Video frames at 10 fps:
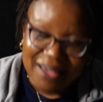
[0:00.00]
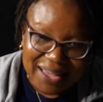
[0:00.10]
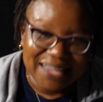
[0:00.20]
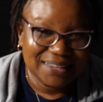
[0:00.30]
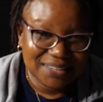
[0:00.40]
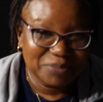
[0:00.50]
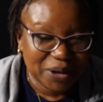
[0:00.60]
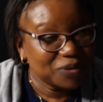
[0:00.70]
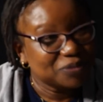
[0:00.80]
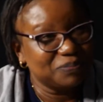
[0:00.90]
I need
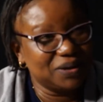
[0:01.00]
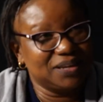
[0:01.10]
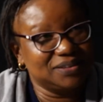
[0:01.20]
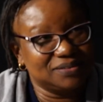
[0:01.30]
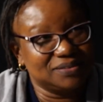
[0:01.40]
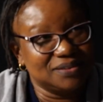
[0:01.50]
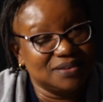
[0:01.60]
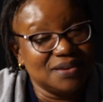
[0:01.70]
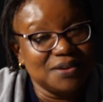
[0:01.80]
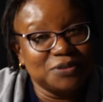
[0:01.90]
my own place.
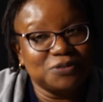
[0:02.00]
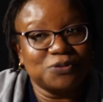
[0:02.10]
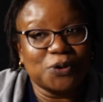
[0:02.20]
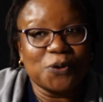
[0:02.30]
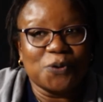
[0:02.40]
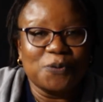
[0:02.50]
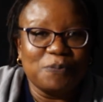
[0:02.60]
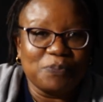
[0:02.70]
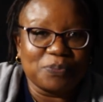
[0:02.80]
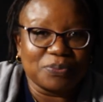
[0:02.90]

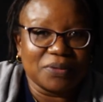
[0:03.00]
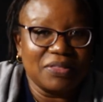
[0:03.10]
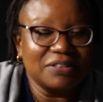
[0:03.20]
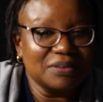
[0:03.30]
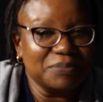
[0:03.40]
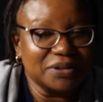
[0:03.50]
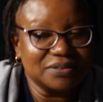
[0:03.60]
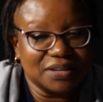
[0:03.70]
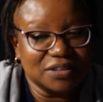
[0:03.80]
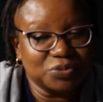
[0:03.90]
So, and then somebody
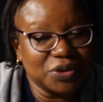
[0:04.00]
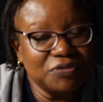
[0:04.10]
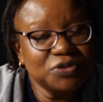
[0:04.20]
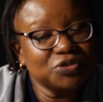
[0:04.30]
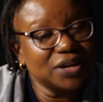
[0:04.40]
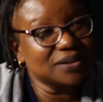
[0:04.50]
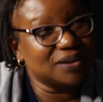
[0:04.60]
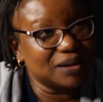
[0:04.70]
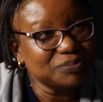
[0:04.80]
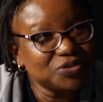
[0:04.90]
says, well, have you tried
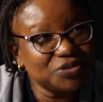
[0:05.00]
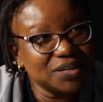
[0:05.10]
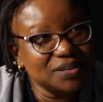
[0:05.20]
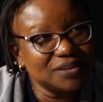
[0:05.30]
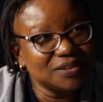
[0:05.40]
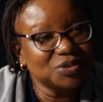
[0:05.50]
Gumtree?